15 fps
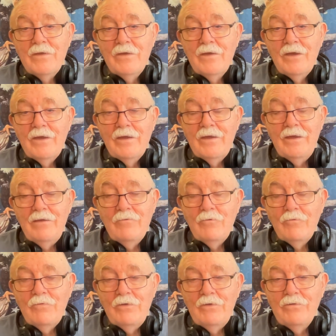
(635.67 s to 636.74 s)
And he
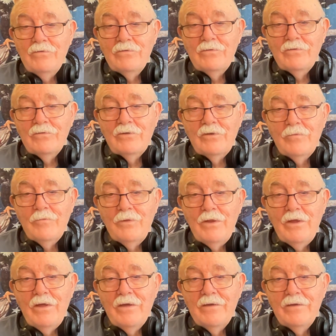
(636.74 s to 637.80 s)
refuses to
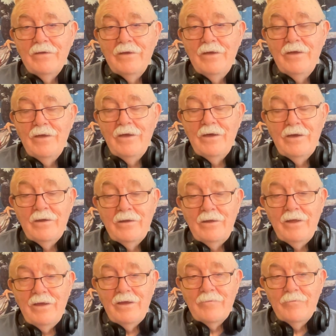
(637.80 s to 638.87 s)
comply.
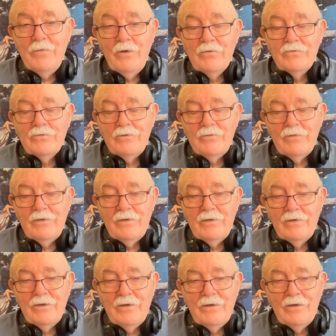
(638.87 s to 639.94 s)
Unlike most of the
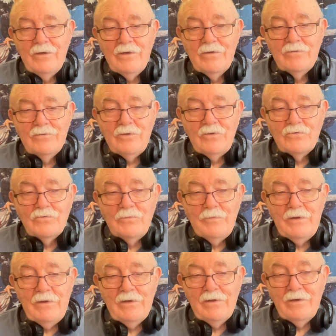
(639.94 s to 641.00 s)
social
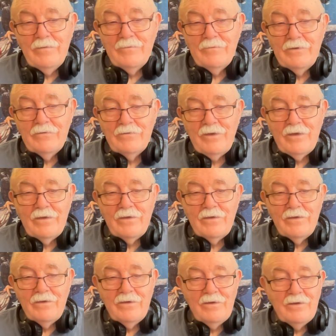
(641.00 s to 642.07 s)
media companies like
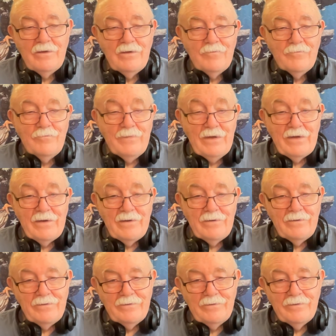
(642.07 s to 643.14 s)
Meta,
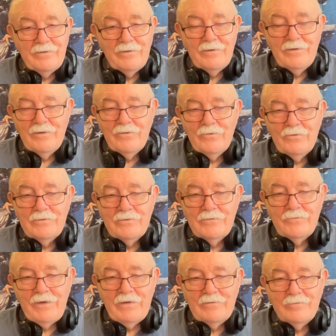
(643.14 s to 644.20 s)
which is
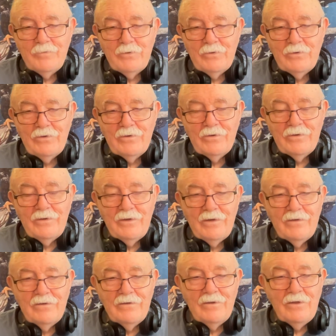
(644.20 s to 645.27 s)
Facebook,
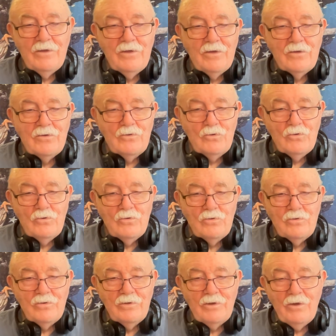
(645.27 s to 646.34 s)
and
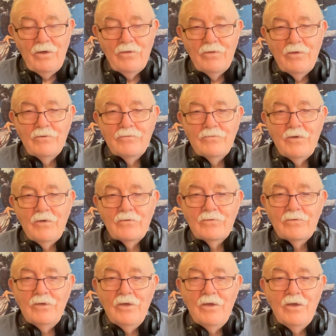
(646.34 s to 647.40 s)
Google, and all those folks
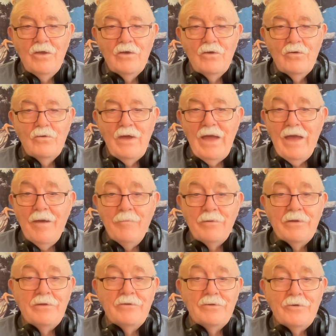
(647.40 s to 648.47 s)
who
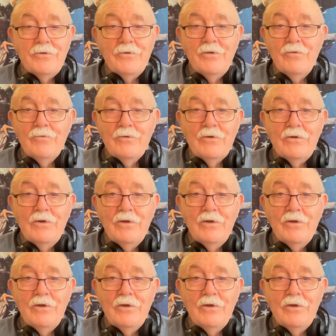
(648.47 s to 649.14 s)
happily turn over